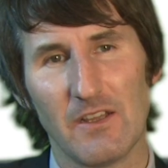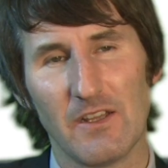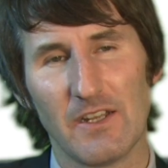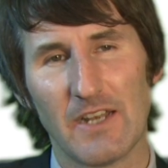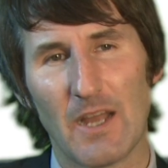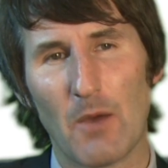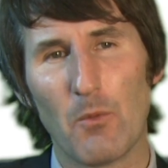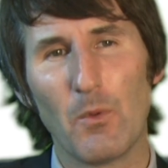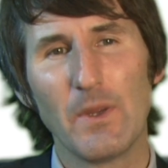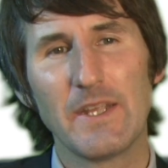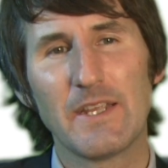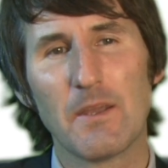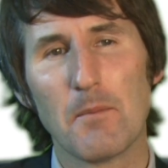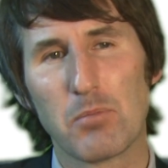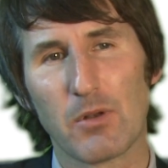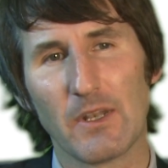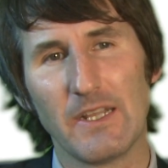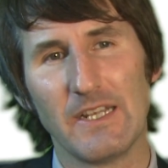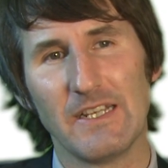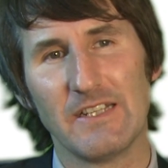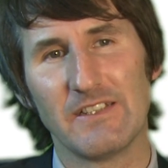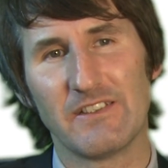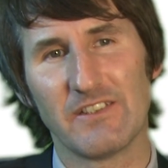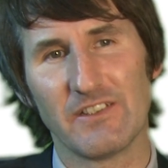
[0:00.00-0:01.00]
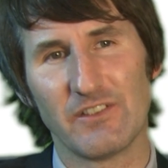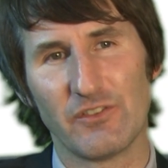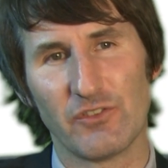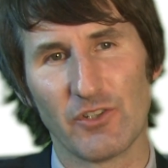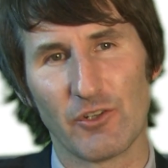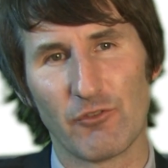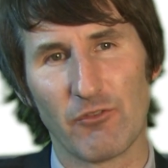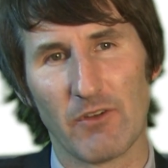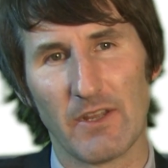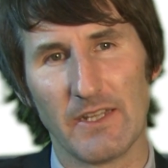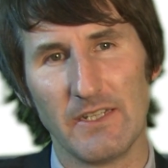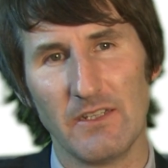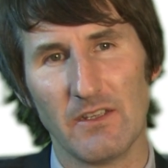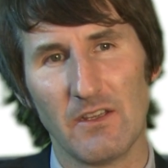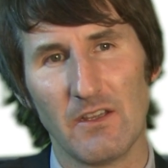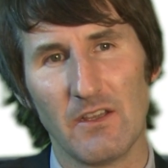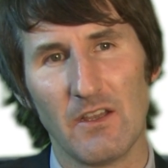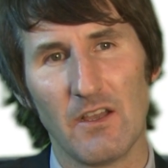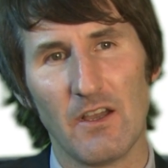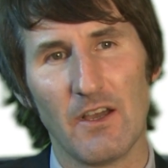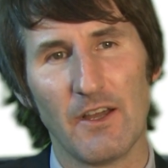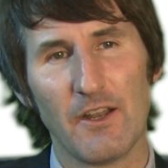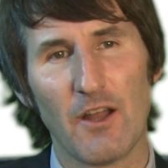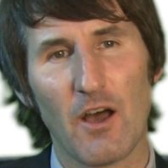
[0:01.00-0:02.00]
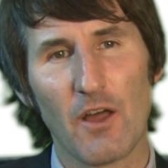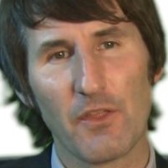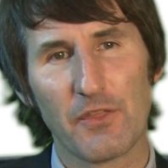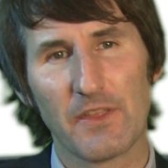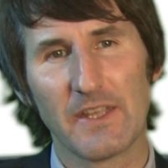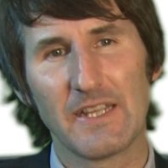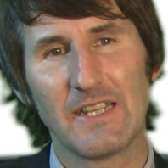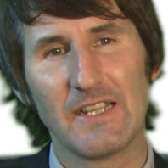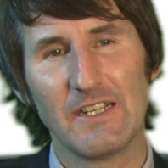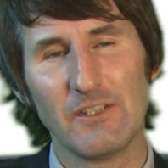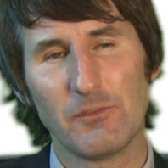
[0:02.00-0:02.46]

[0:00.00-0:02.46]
Now, we completely disagree, and our thinking